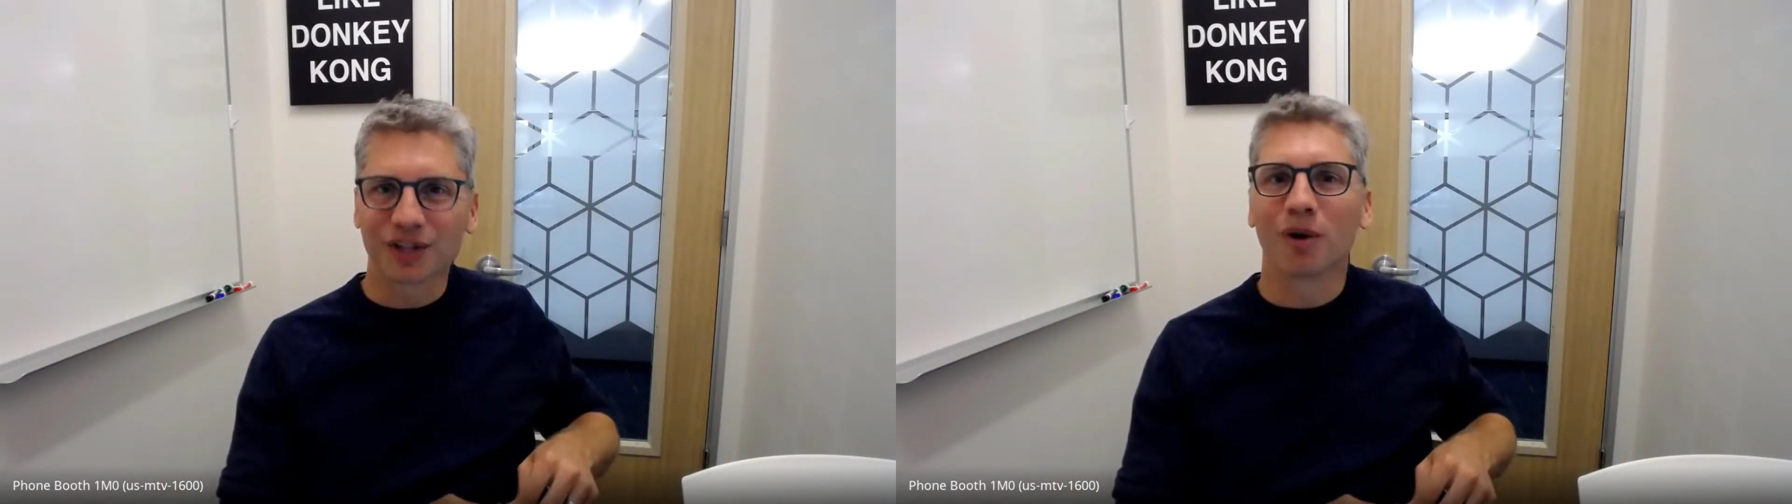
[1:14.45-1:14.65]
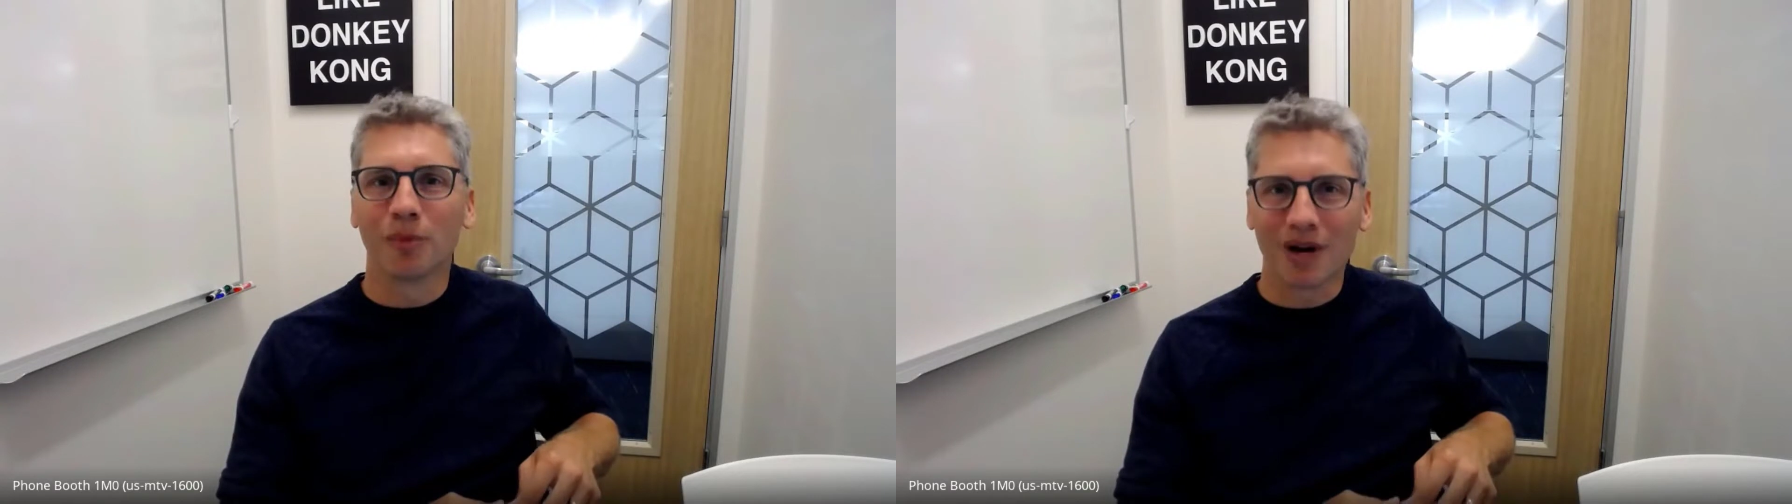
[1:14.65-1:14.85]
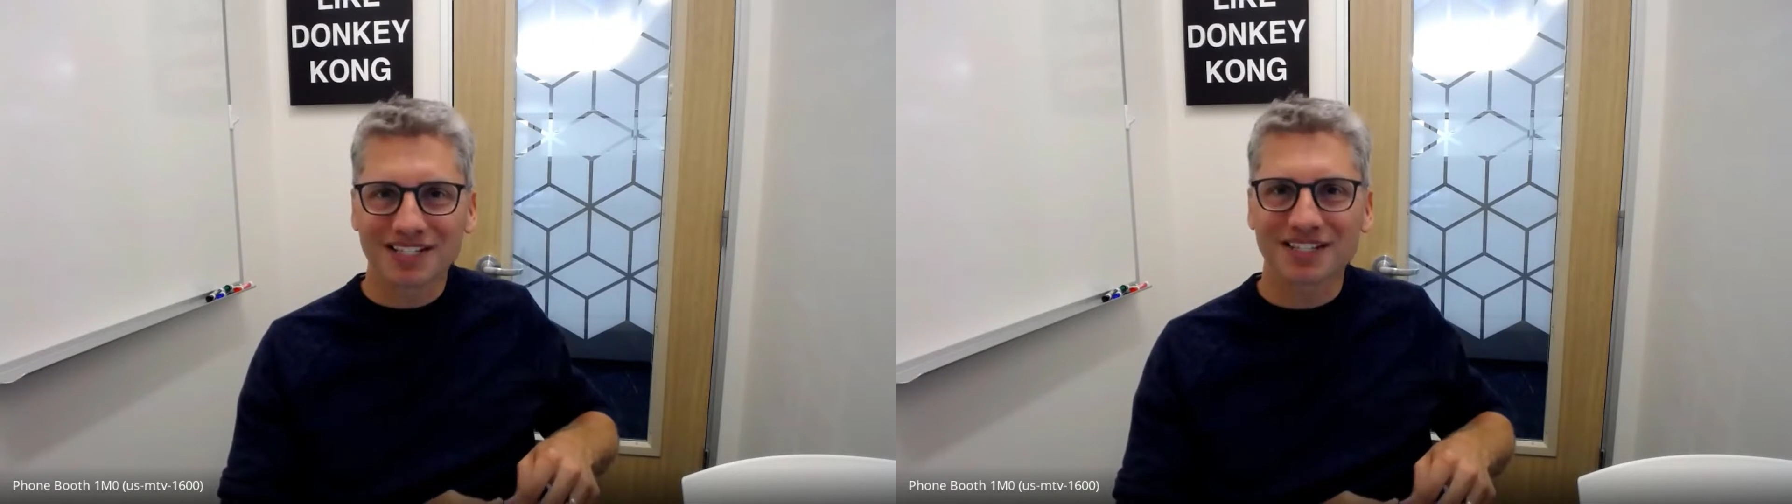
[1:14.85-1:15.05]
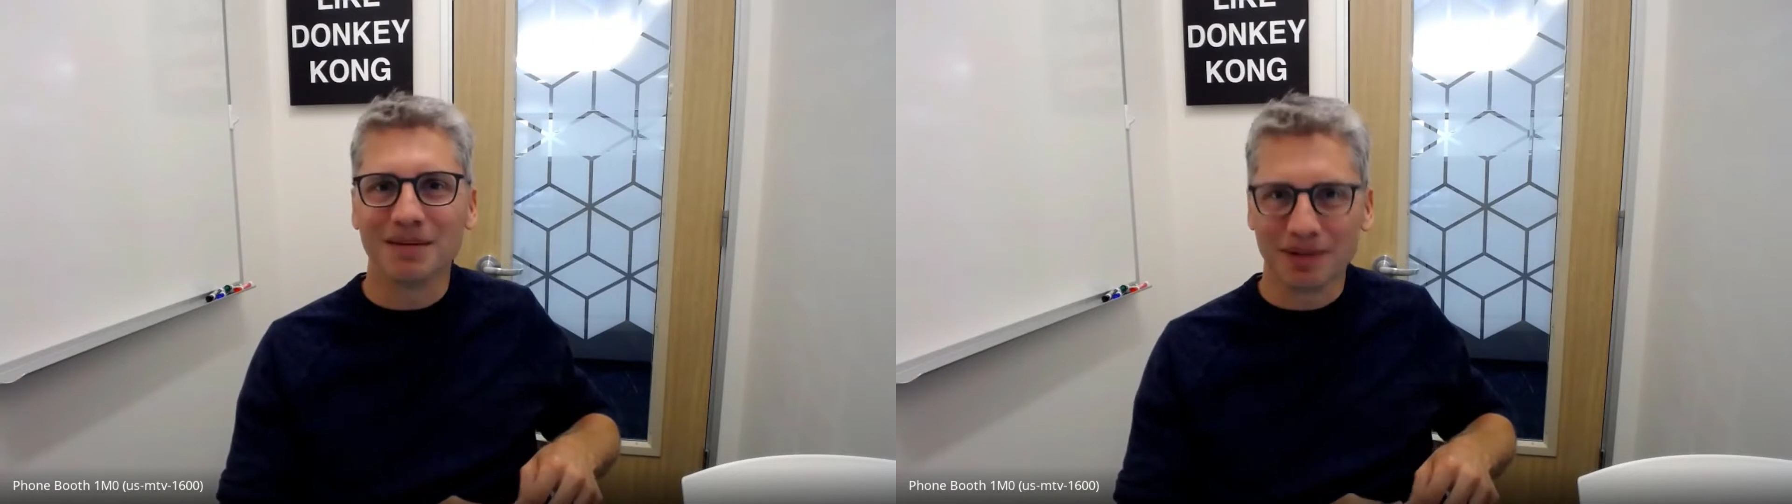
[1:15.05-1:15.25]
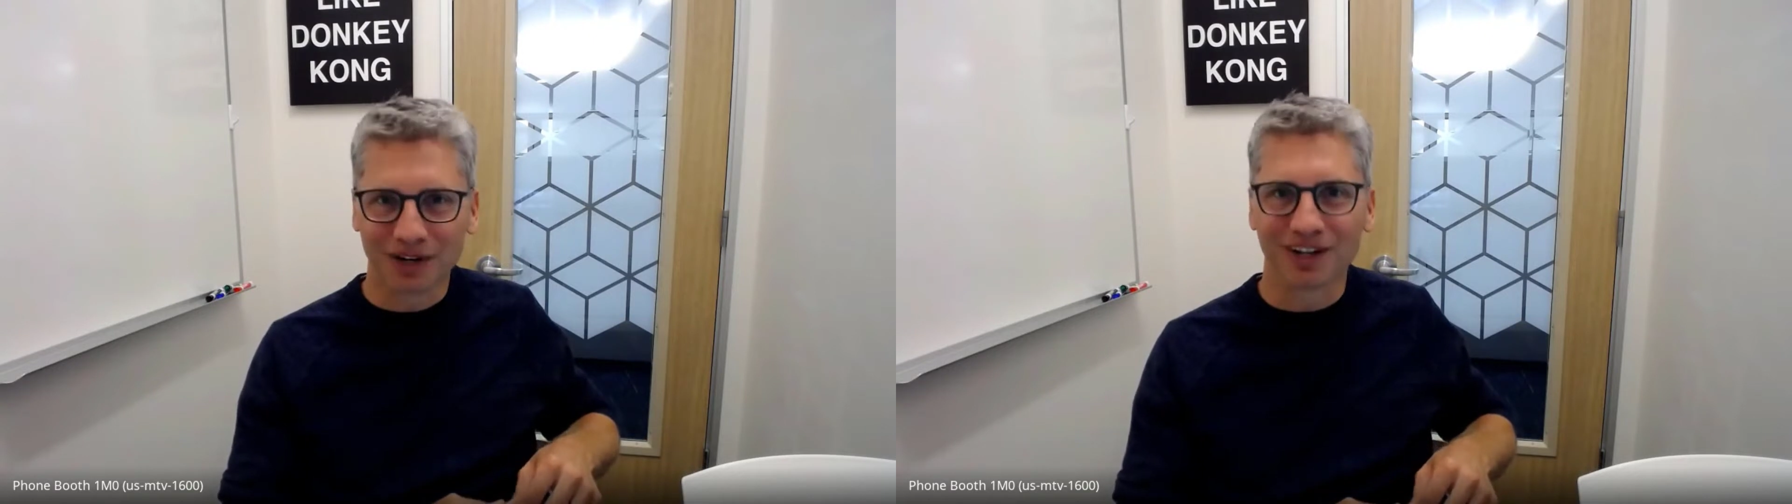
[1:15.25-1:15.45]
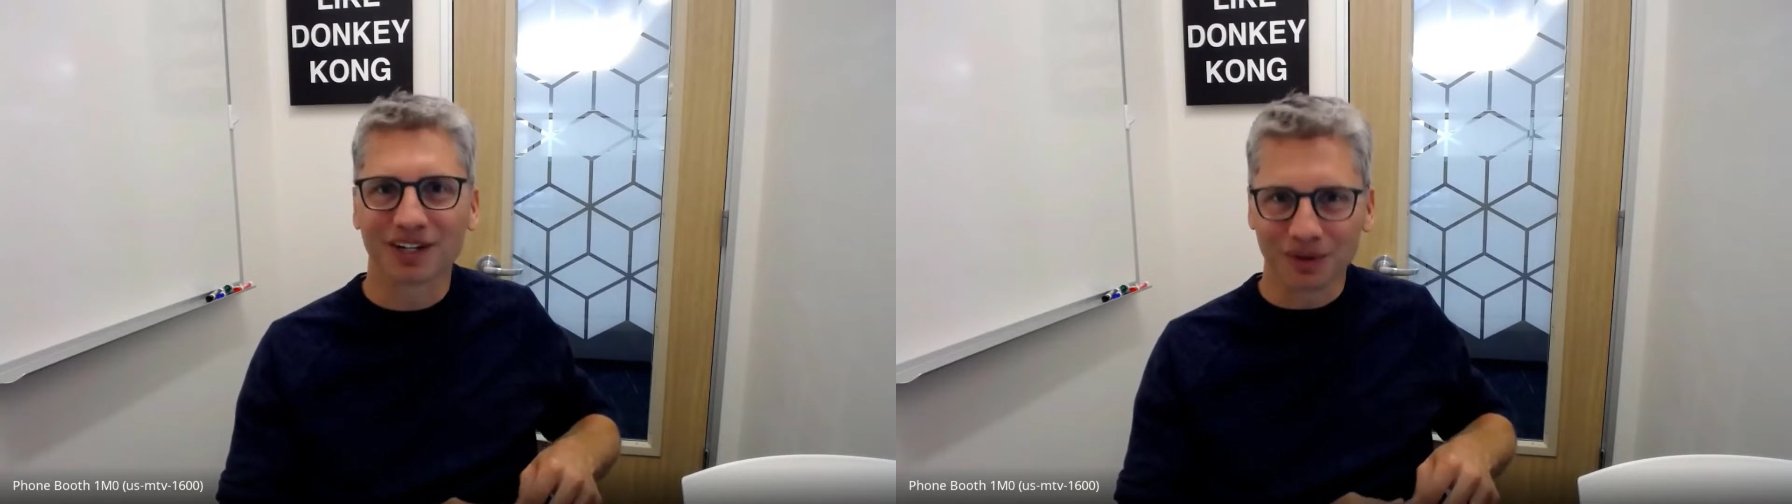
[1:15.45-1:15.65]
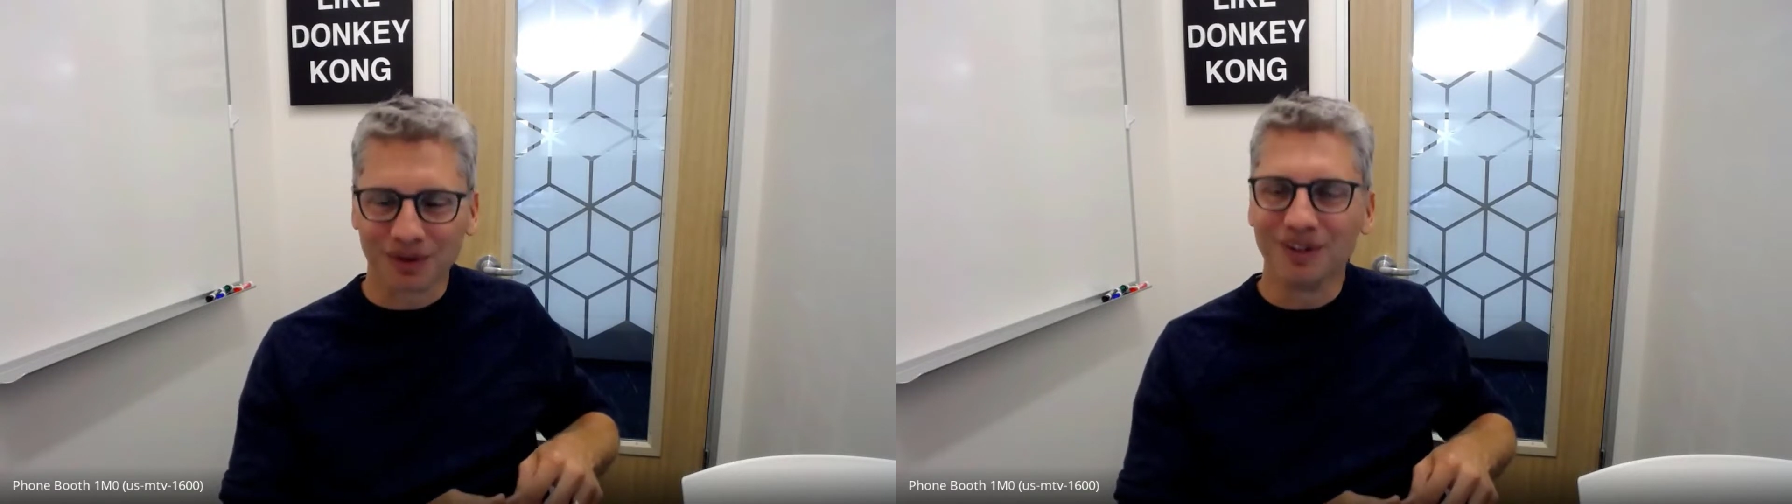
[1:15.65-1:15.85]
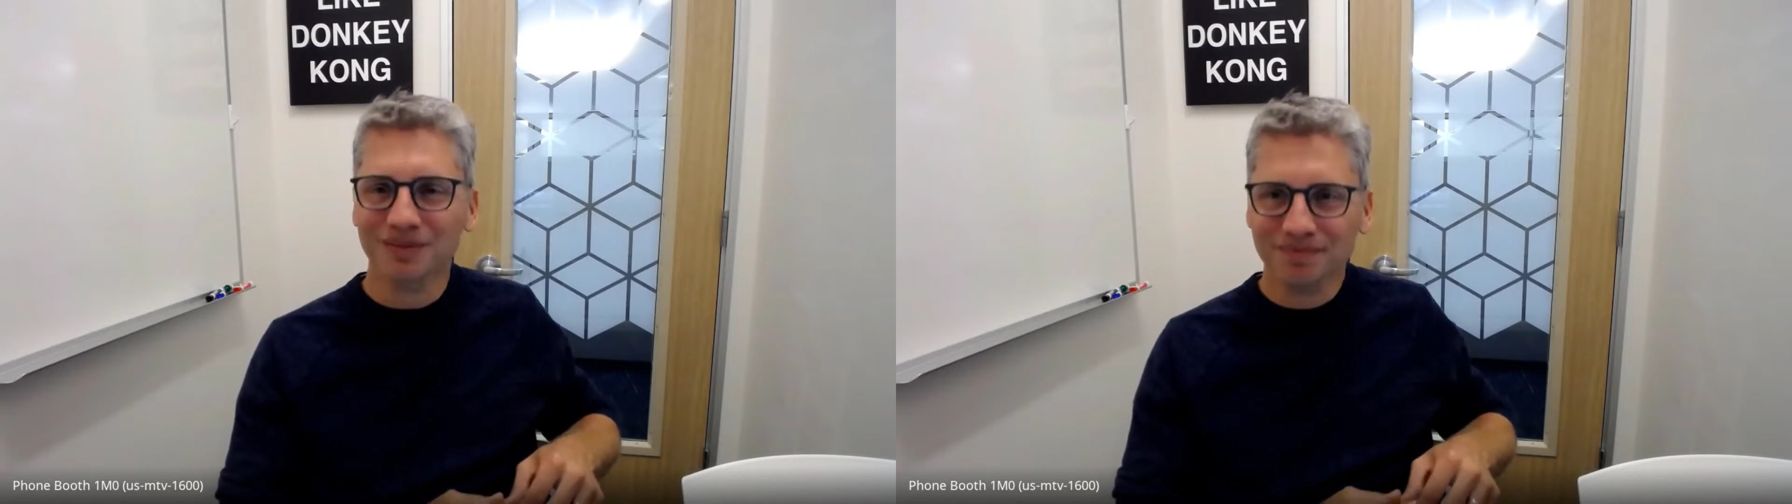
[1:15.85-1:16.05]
Chrome OS team here at Google.